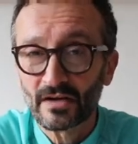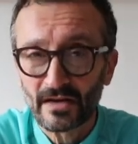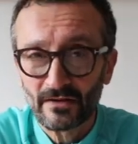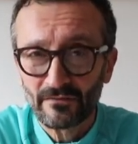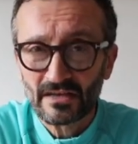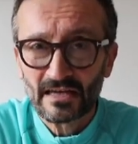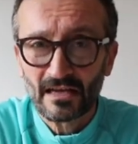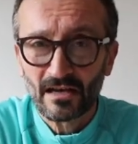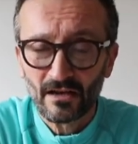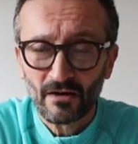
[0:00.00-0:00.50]
And I
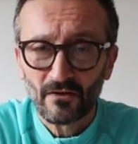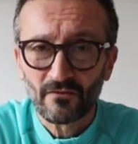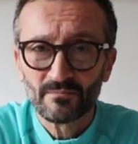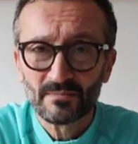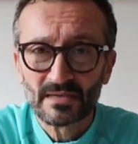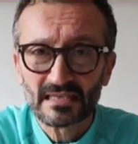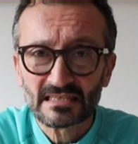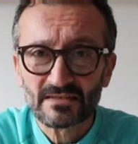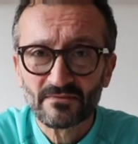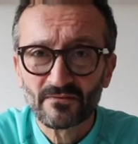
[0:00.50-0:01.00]
think a lot of
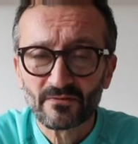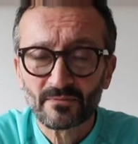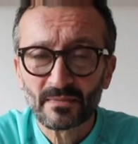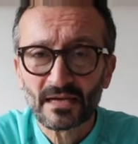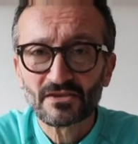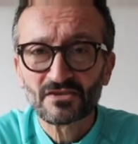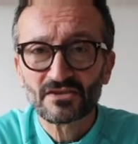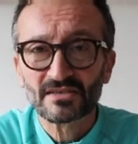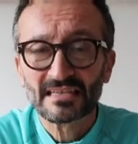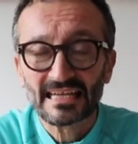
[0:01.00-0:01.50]

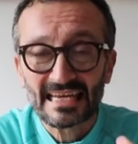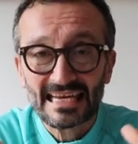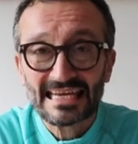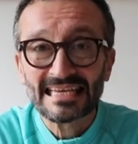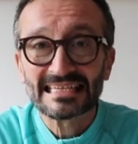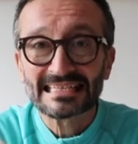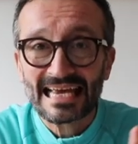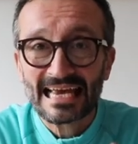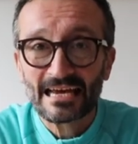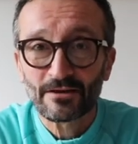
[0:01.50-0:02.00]
misinformation
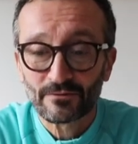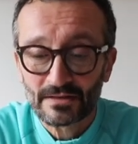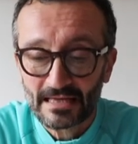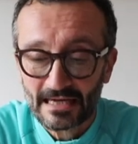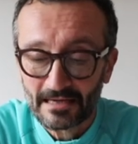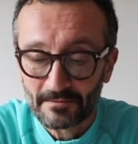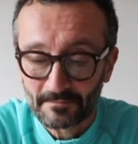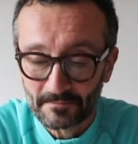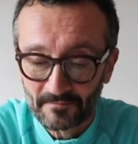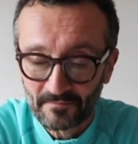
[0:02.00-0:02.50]
is out
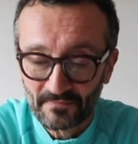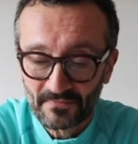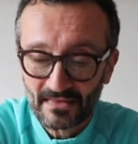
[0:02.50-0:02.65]
there,